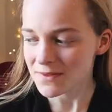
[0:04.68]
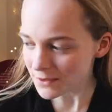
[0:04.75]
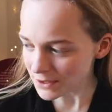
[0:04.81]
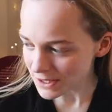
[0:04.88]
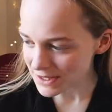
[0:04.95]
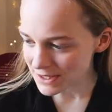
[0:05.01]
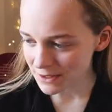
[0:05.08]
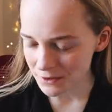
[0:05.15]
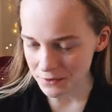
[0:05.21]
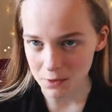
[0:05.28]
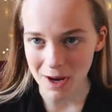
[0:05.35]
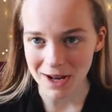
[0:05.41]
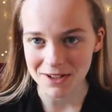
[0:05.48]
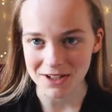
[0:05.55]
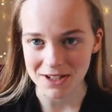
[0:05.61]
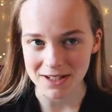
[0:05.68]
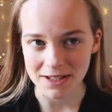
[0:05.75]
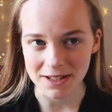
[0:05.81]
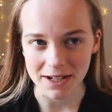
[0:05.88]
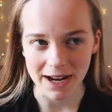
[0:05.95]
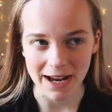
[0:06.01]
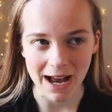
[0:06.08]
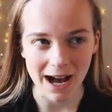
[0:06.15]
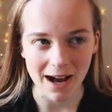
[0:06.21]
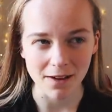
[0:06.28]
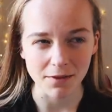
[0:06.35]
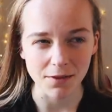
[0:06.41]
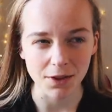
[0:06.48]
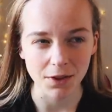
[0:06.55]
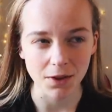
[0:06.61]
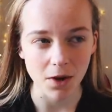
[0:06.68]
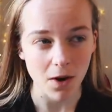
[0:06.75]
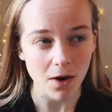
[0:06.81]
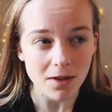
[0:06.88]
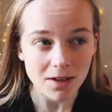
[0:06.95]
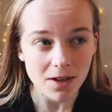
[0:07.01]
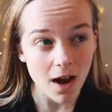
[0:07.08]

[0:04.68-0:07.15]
follows a lot of questions that I have got